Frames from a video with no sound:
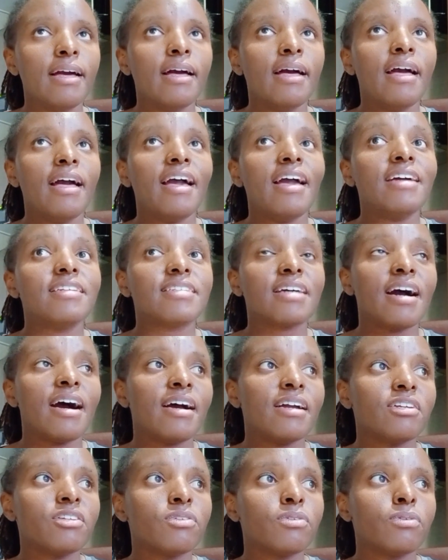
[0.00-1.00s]
And
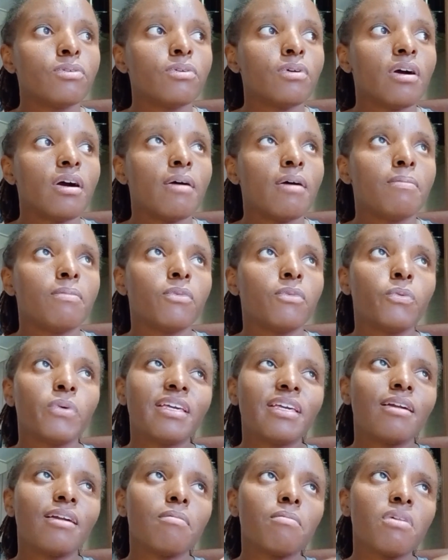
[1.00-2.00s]
I know we
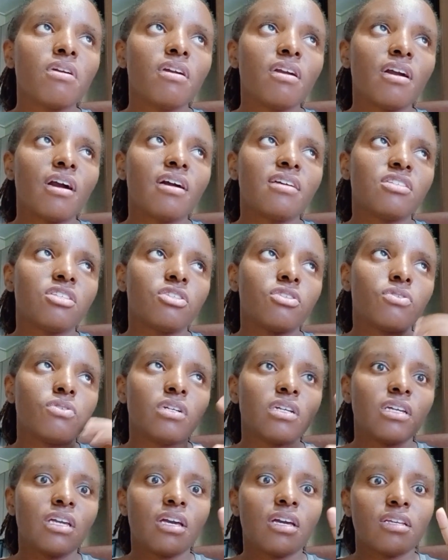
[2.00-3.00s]
came here as
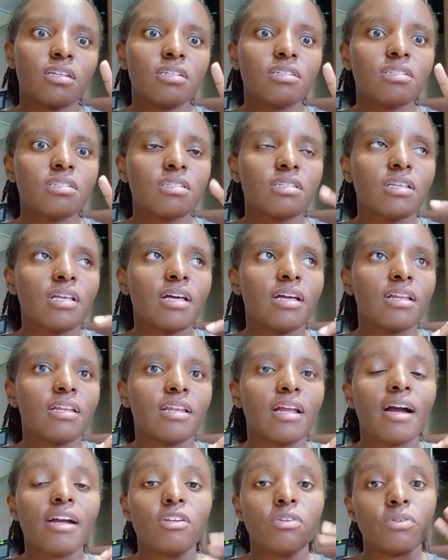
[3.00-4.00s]
3 Kenyans, and
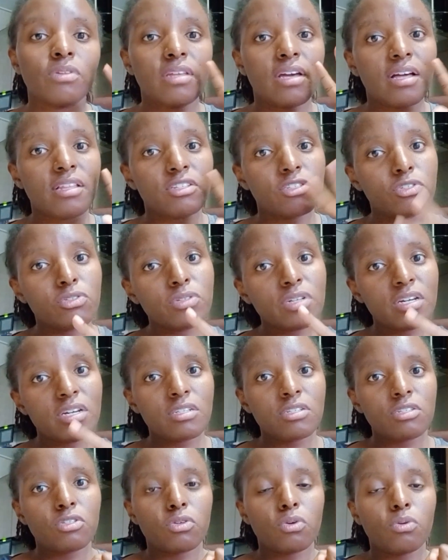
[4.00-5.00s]
I know the other 2
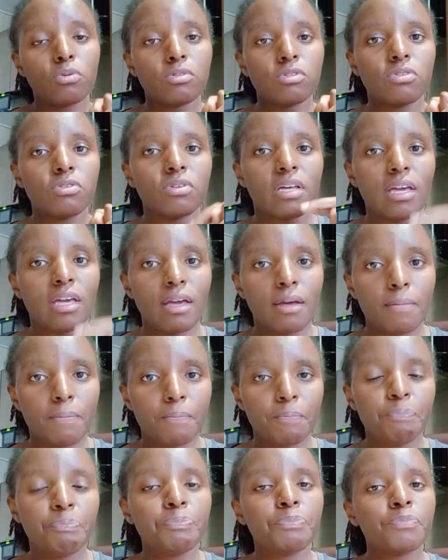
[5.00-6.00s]
Kenyans also came
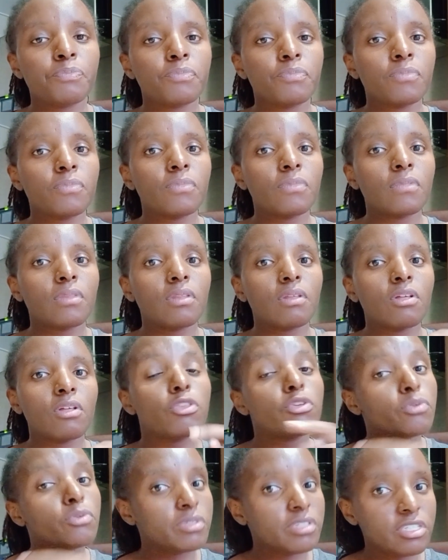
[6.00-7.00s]

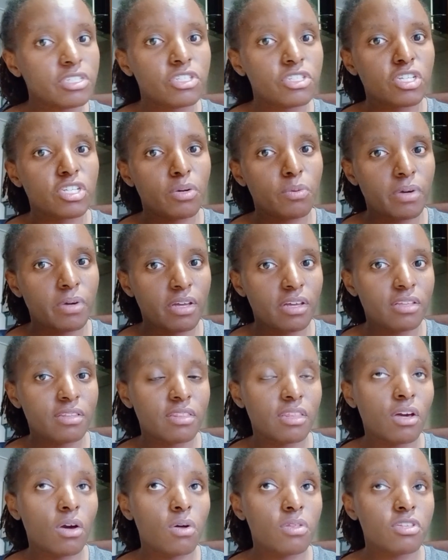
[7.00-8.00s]
through Teach Away.
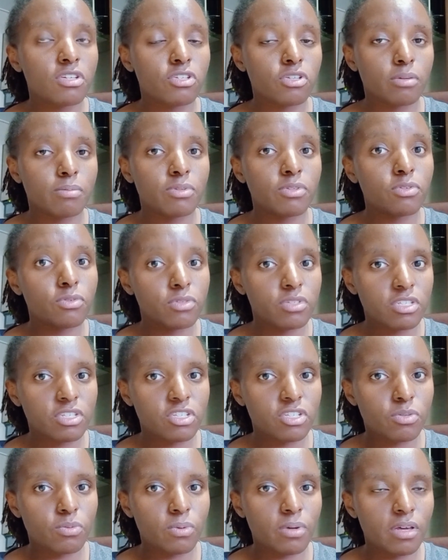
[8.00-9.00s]
They got the jobs through
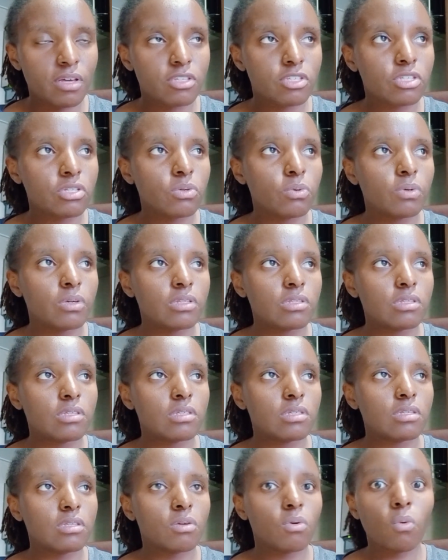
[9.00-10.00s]
Teach Away, so
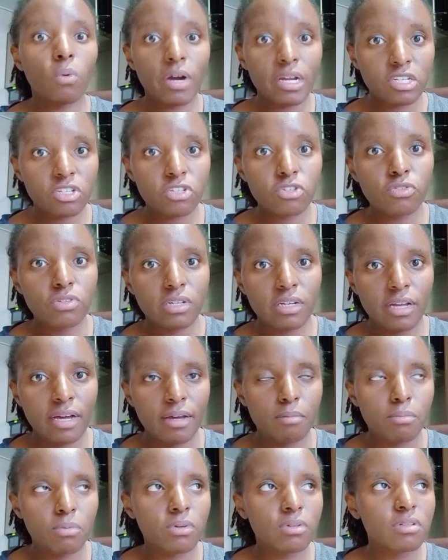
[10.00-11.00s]
it's quite
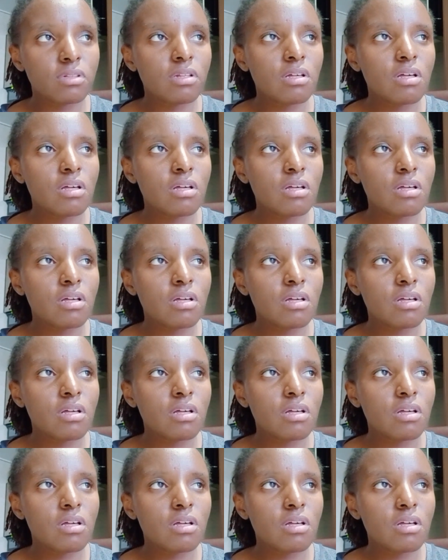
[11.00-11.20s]
reliable.